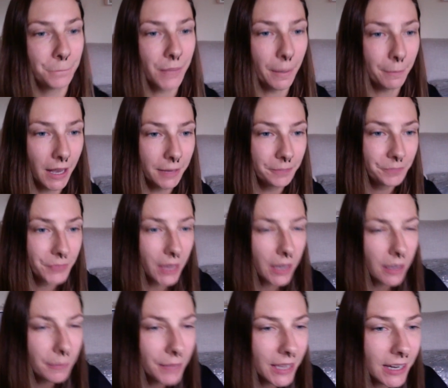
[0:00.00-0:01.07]
But
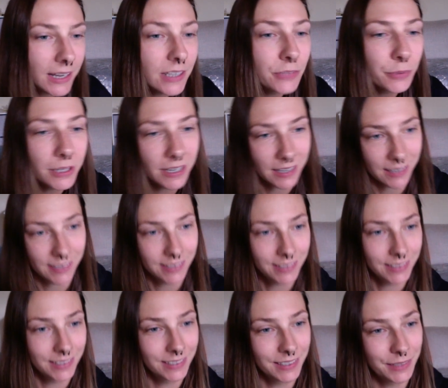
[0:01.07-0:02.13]
um, it is what it
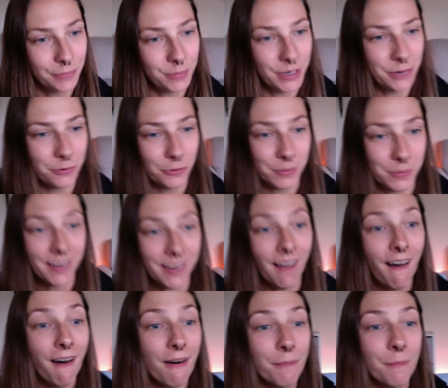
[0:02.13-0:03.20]
is, but it will
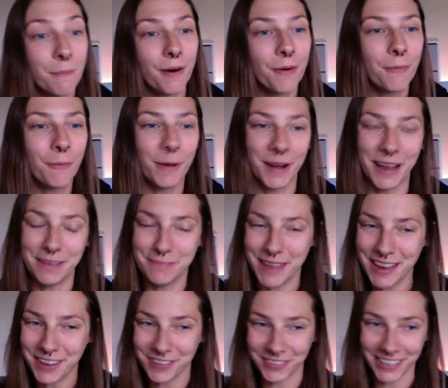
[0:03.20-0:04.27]
become what I
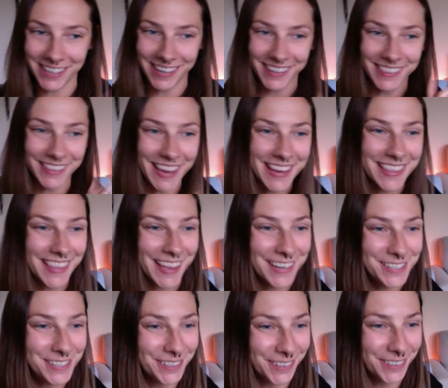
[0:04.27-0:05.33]
make of it. I like that,
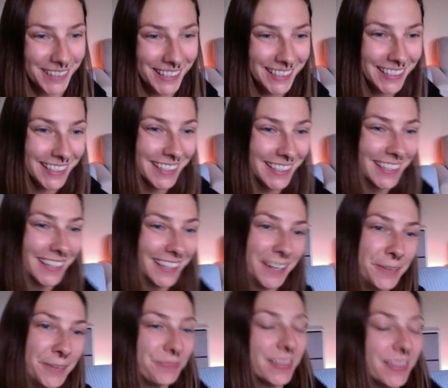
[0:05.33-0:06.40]
Joy.
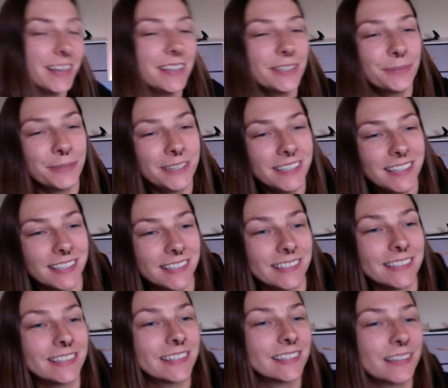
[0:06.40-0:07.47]
It is what it
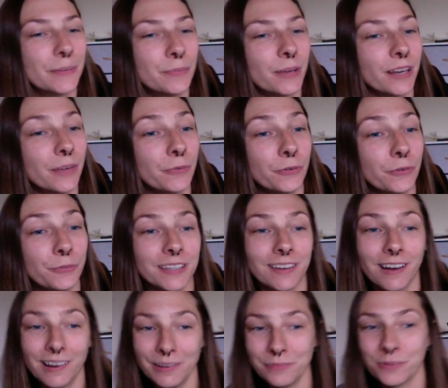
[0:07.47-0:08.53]
is, but it will
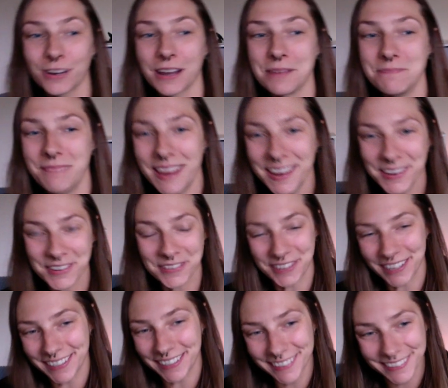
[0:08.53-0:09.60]
become what I make of
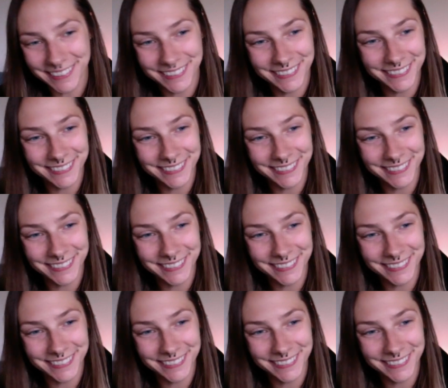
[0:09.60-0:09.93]
it.